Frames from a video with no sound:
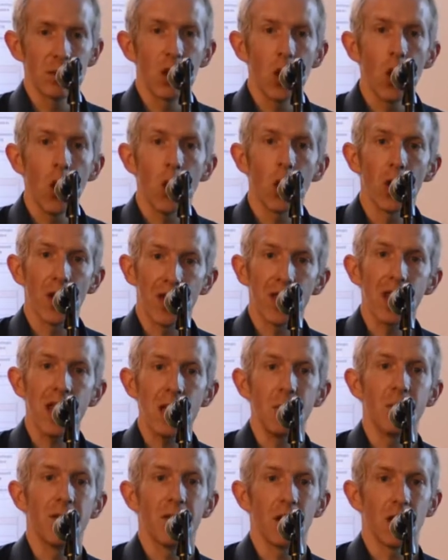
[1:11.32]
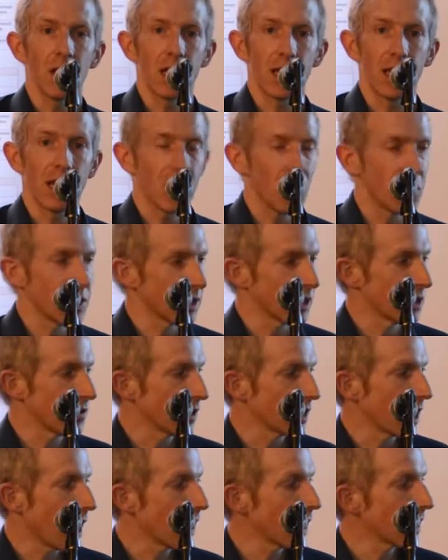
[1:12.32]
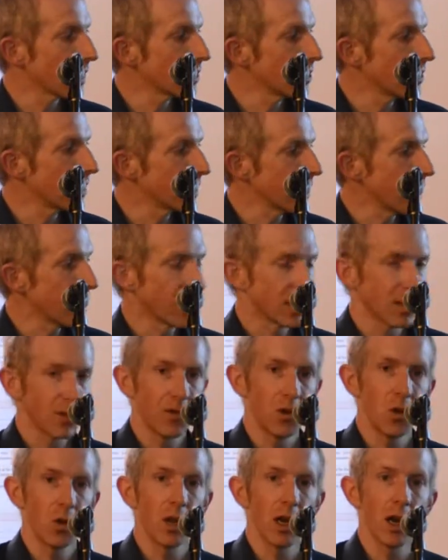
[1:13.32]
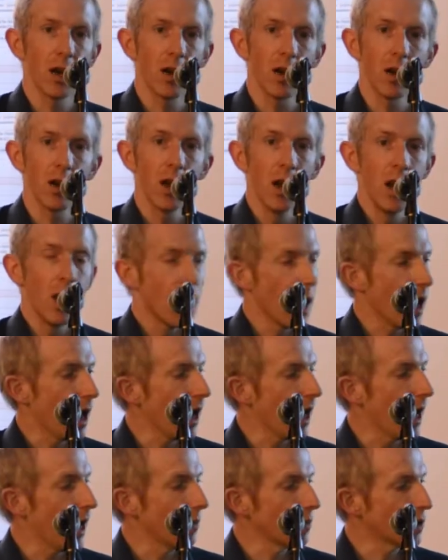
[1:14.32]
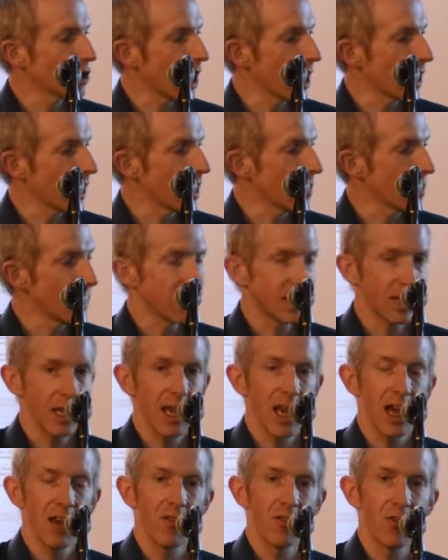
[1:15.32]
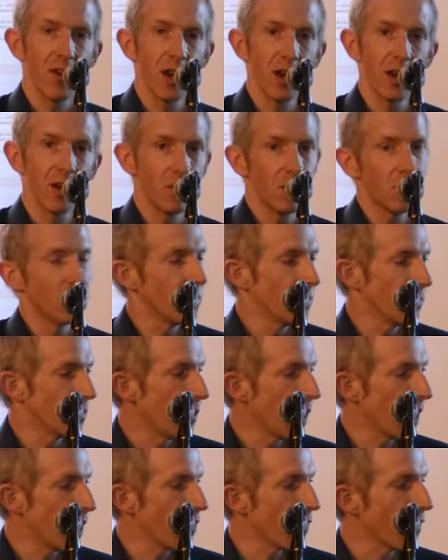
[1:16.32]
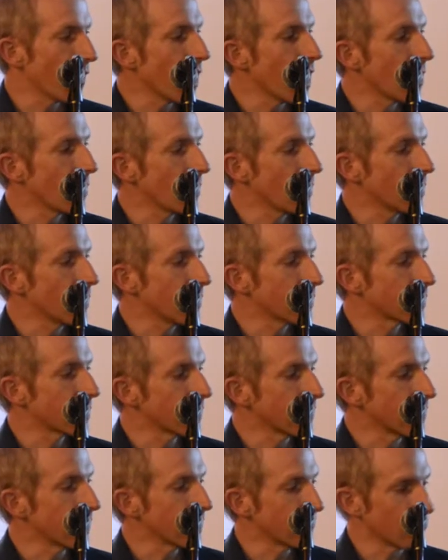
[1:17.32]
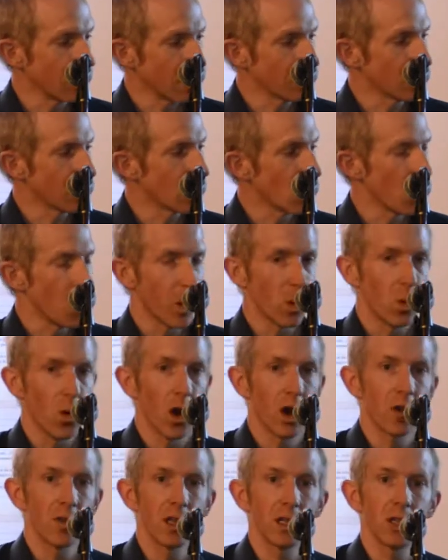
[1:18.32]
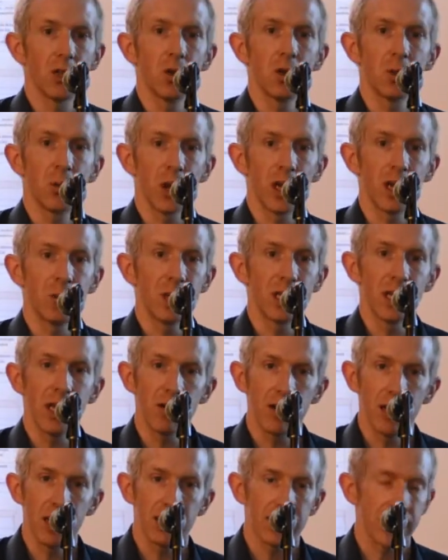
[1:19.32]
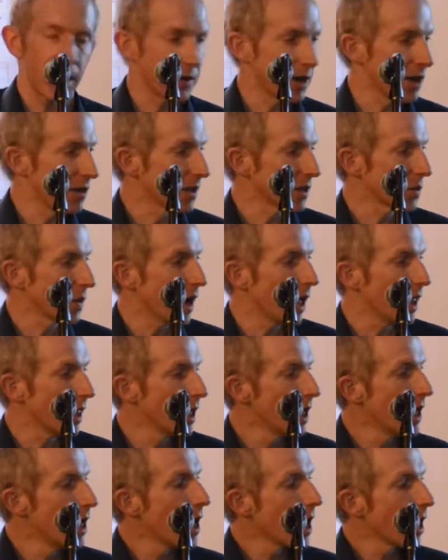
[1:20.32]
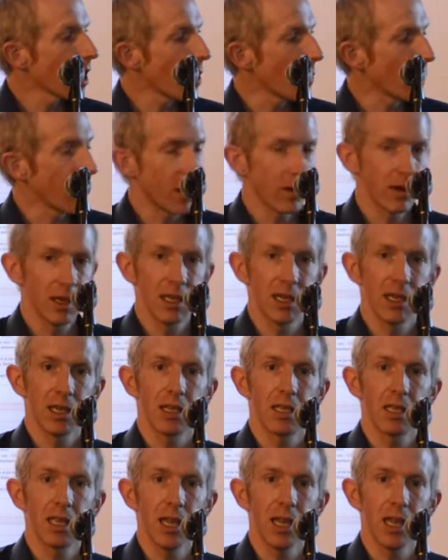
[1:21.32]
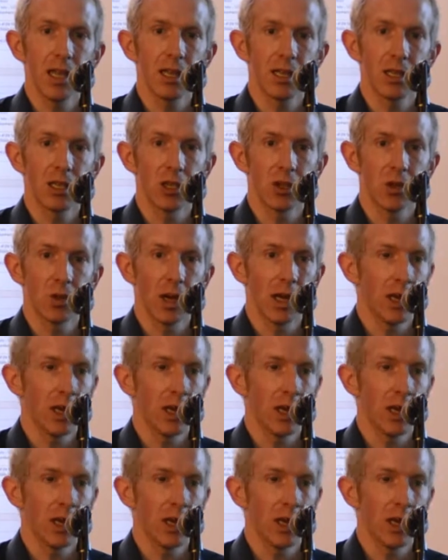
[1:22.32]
core theme, if you like, and ours is photonics. You'll see there's a few there. Shannon ABC have biopharma, there's a group in water that do applied materials, they're here as well. A couple here in DIT that do